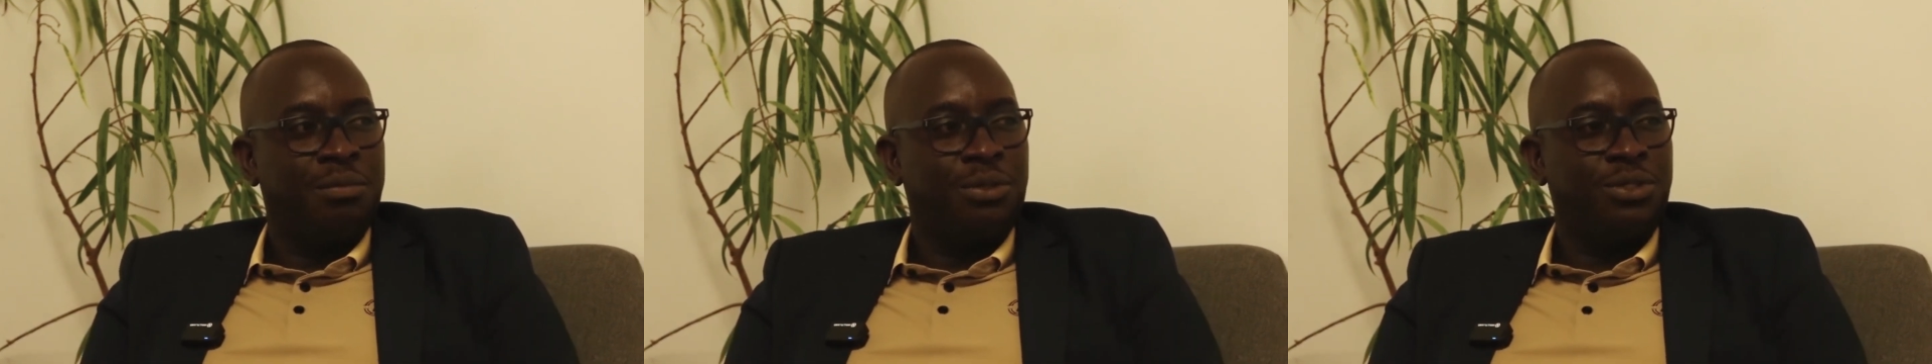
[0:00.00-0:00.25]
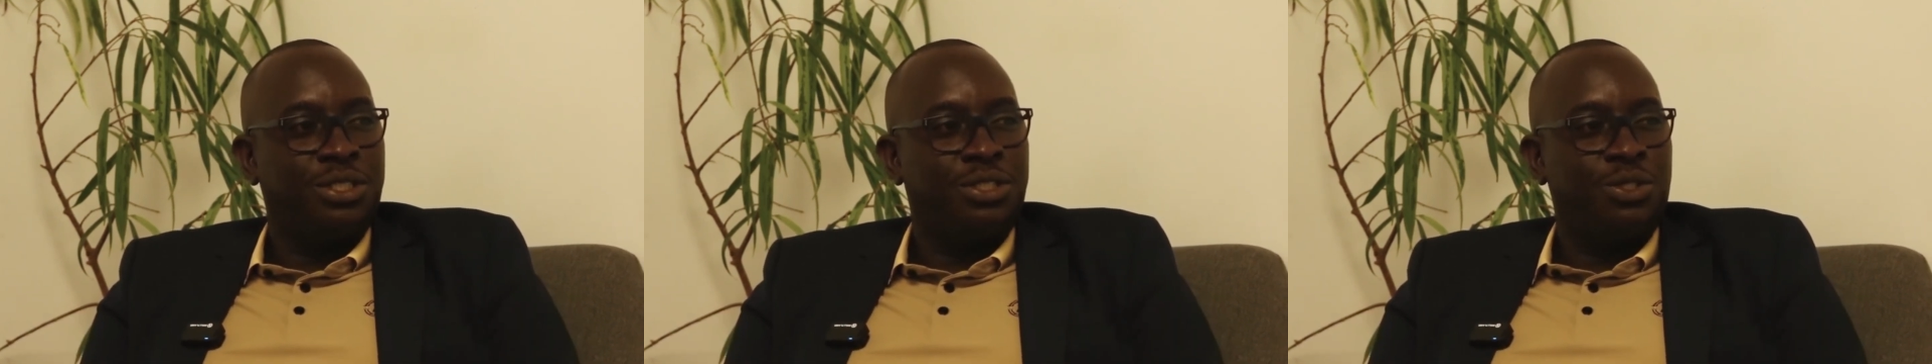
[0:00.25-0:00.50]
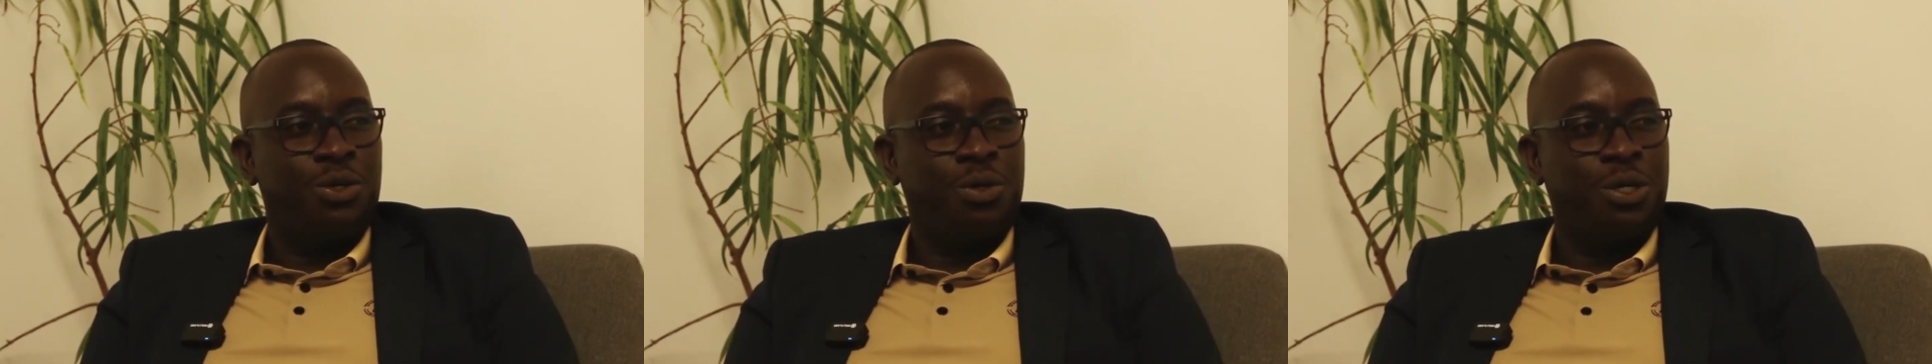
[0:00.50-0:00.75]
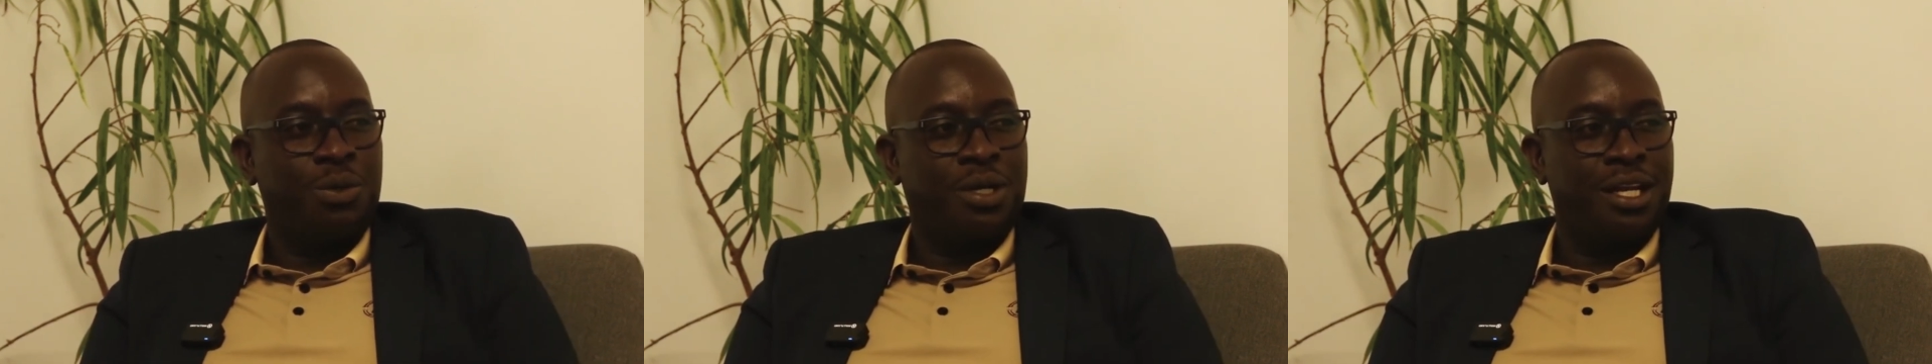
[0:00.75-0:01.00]
because there's no
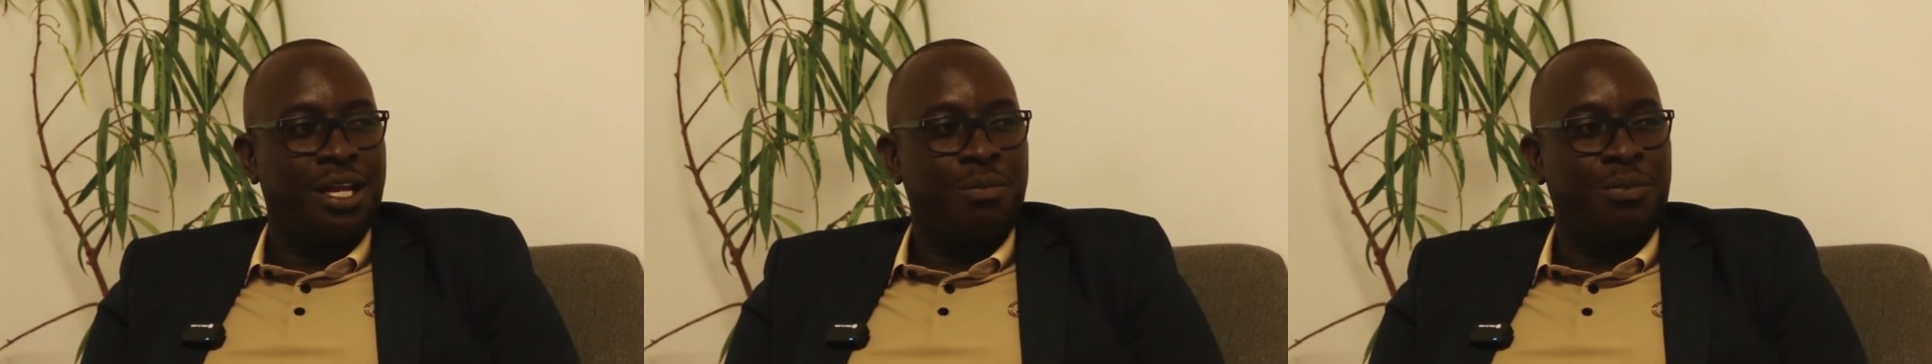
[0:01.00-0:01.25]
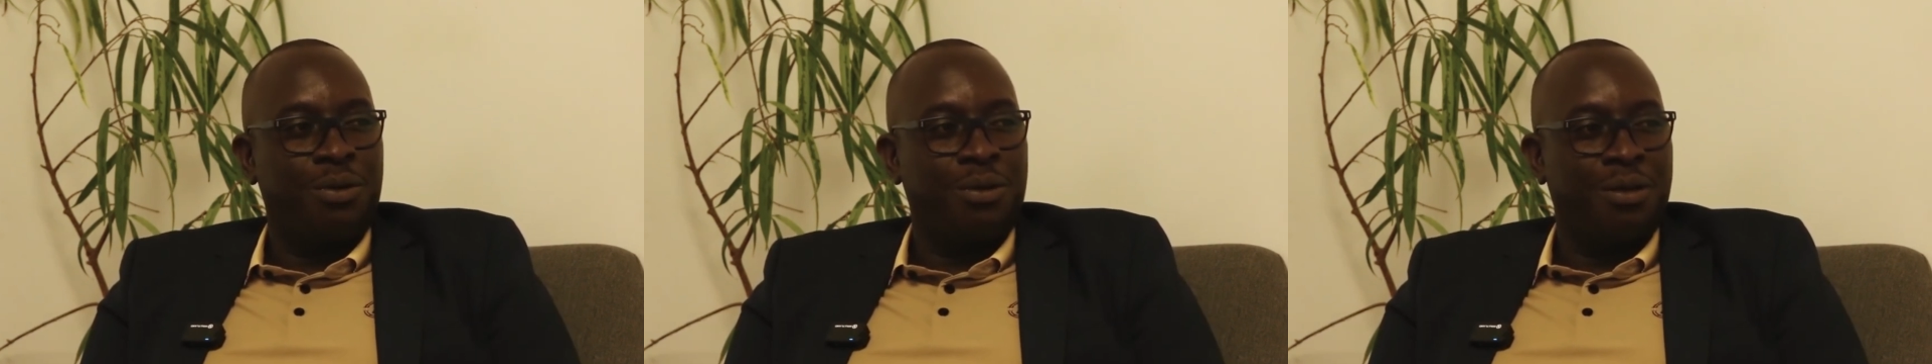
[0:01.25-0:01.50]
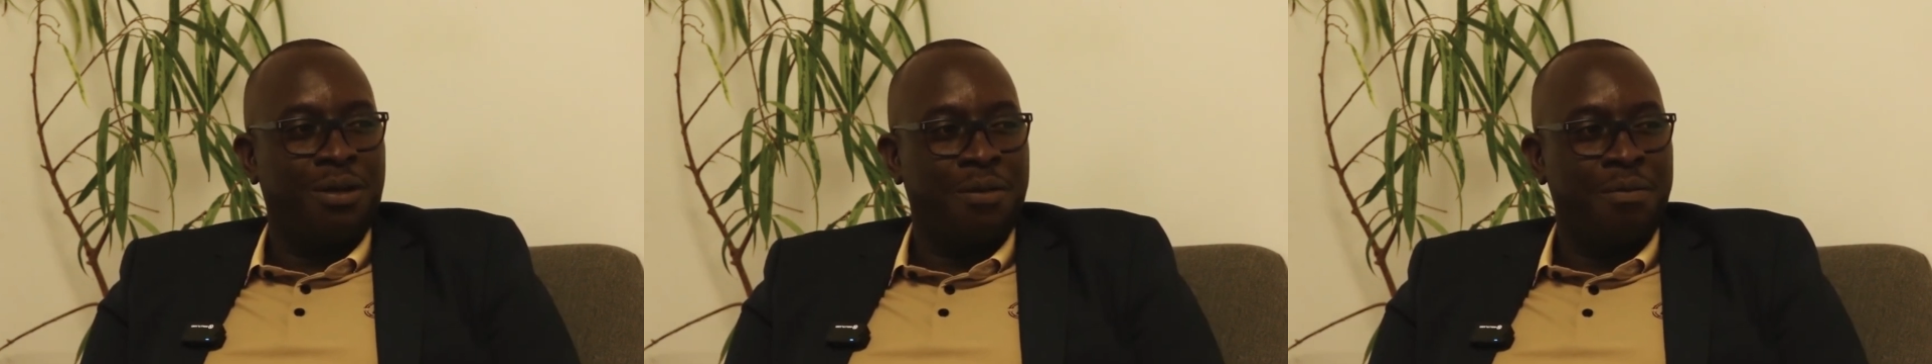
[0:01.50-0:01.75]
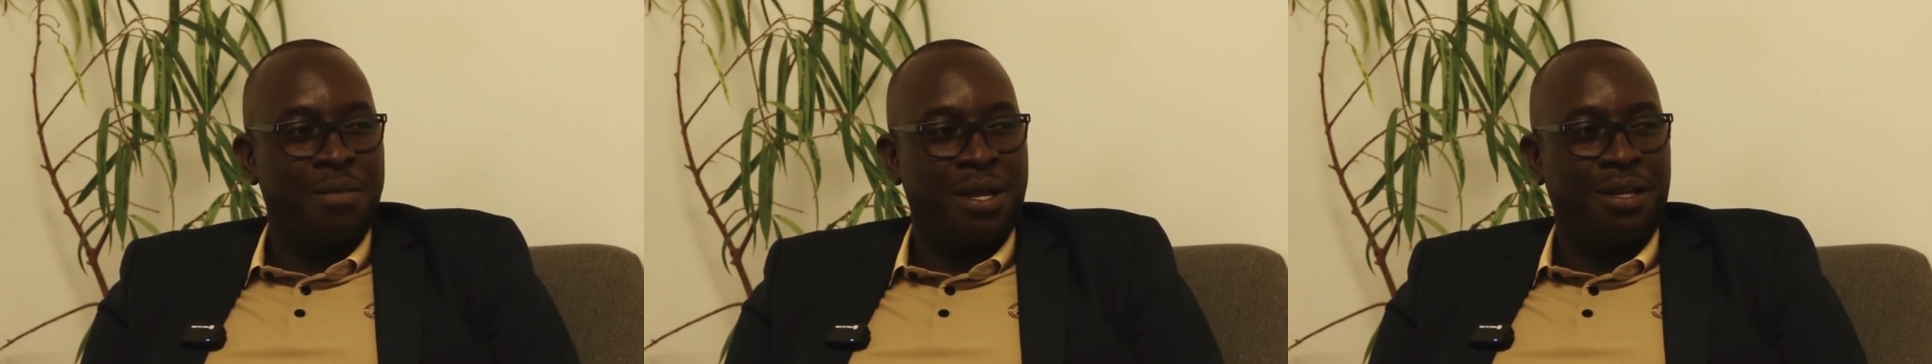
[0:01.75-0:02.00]
way you can double
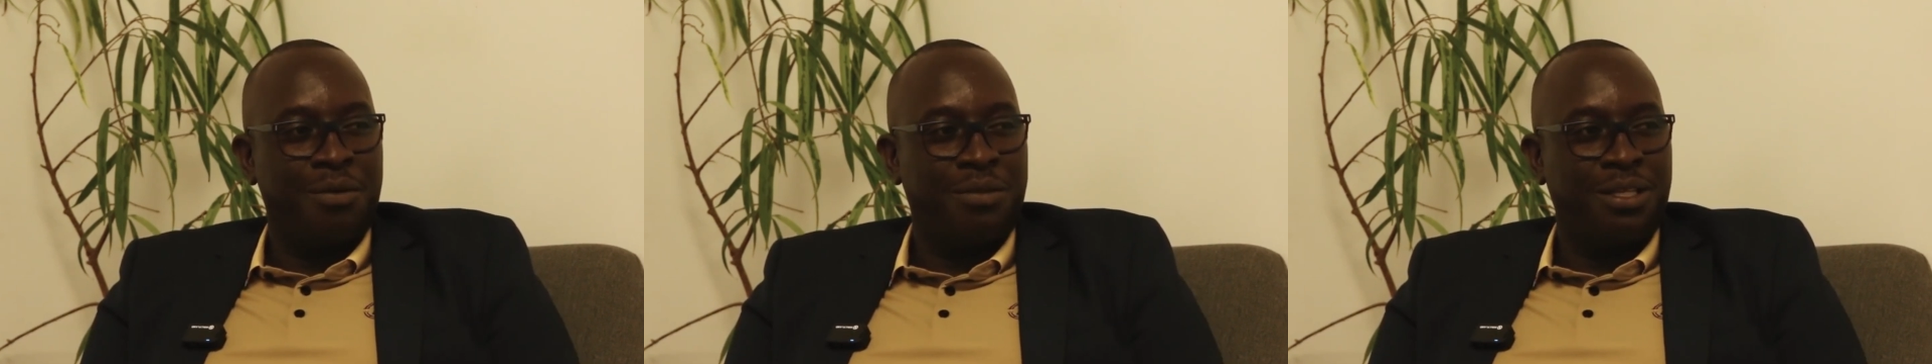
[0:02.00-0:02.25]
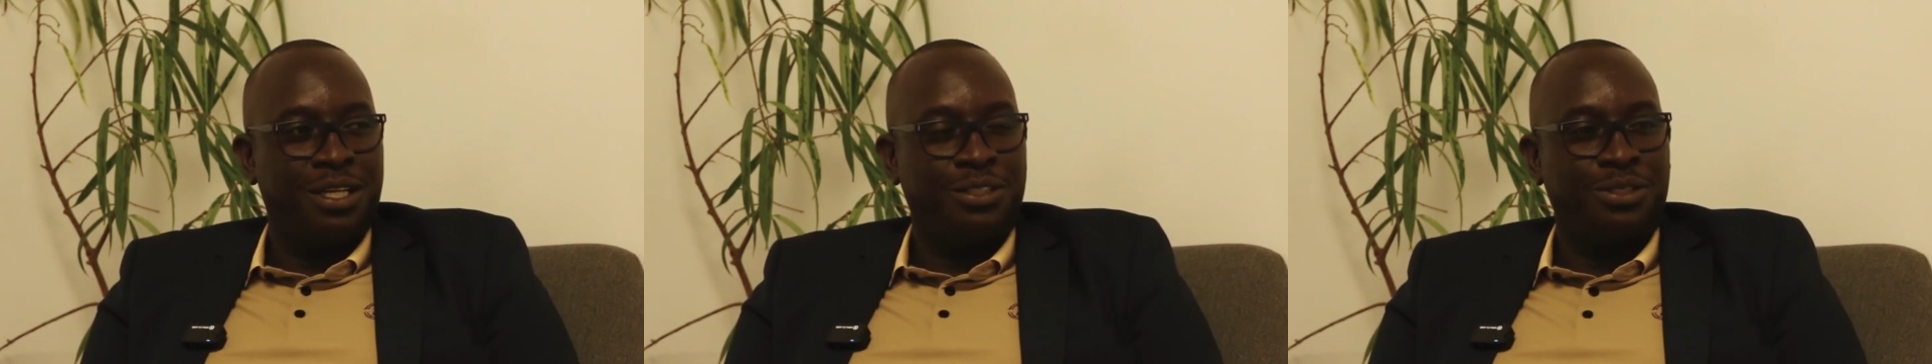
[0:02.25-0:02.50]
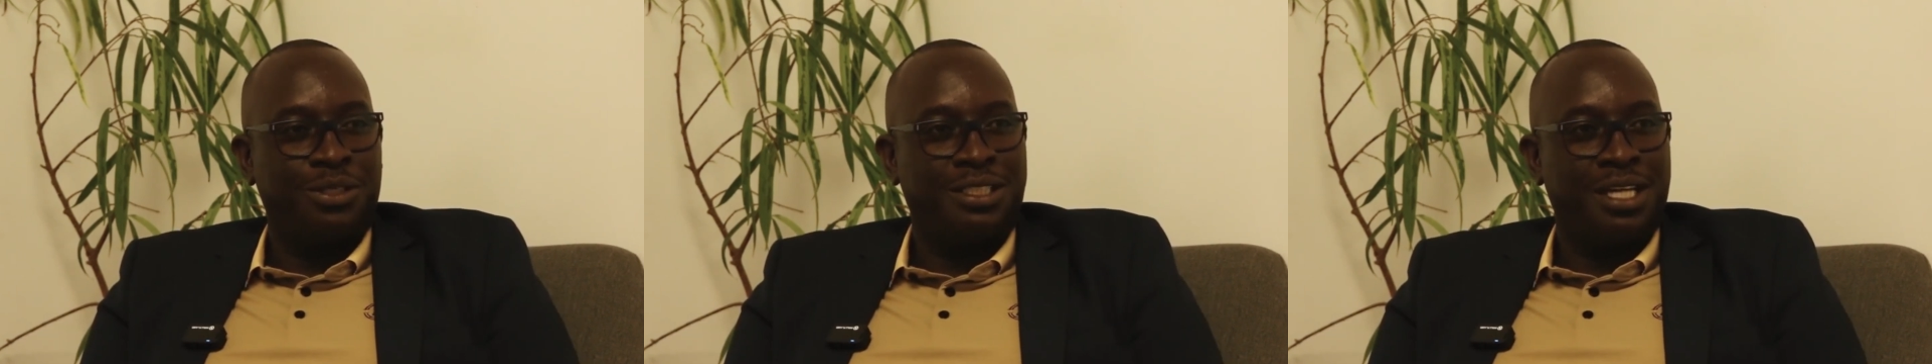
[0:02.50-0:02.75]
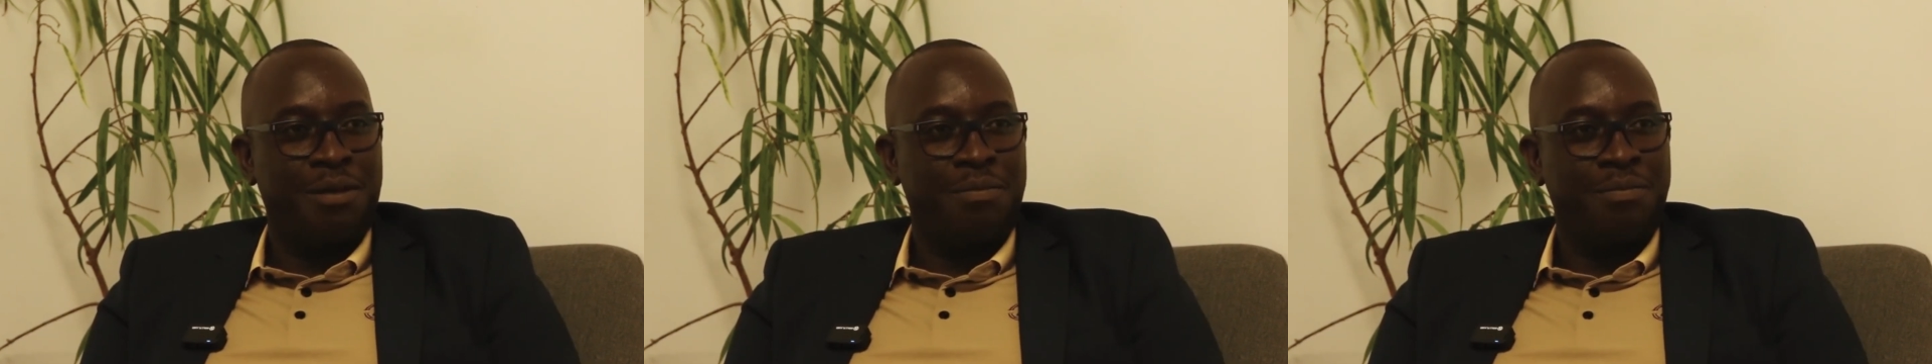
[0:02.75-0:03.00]
your money within a
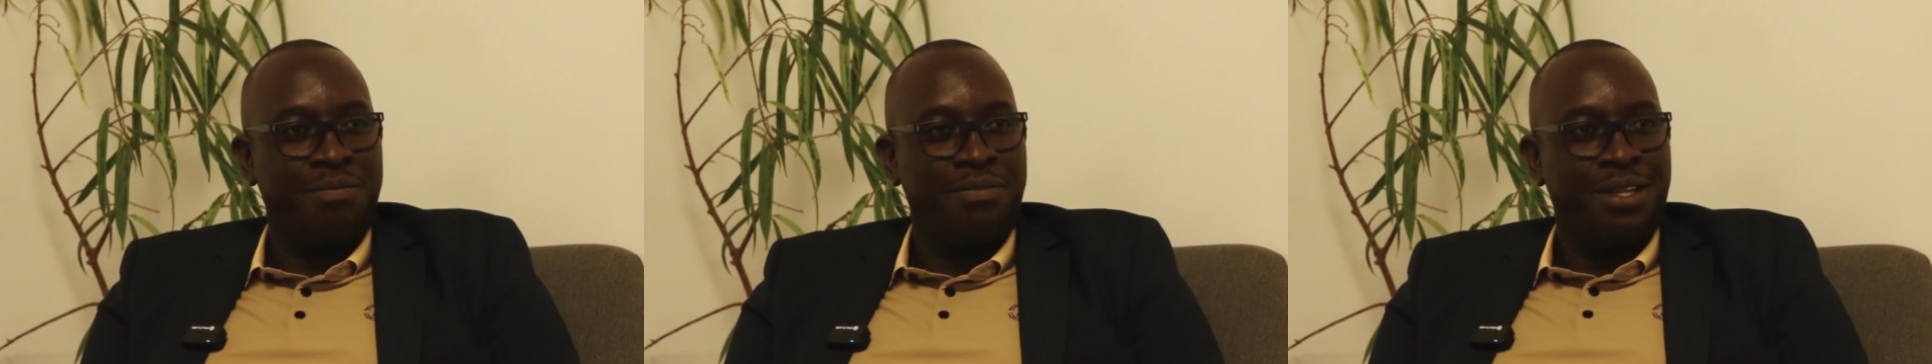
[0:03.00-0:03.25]
short time.